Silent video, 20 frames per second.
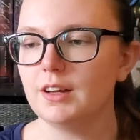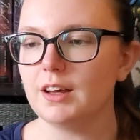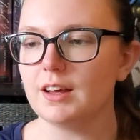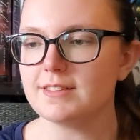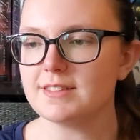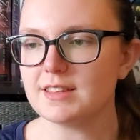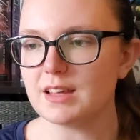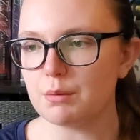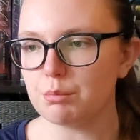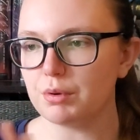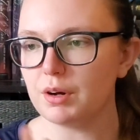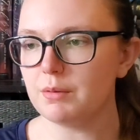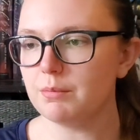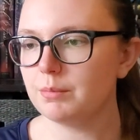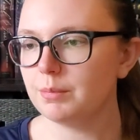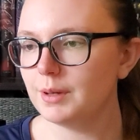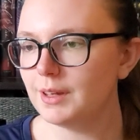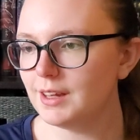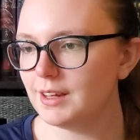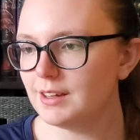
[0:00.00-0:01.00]
A Separate
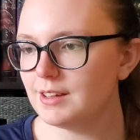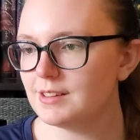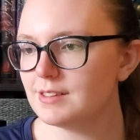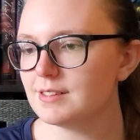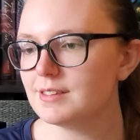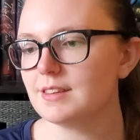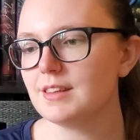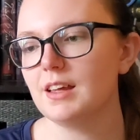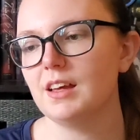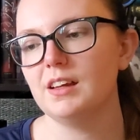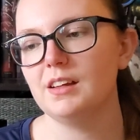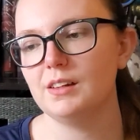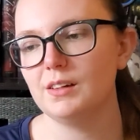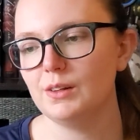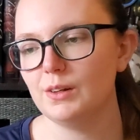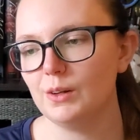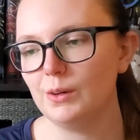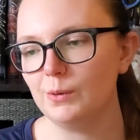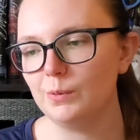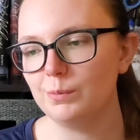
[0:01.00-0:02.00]
Peace,
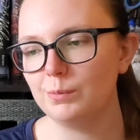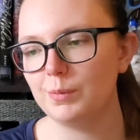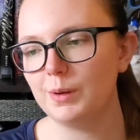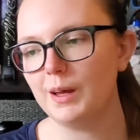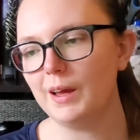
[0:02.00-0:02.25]
nope.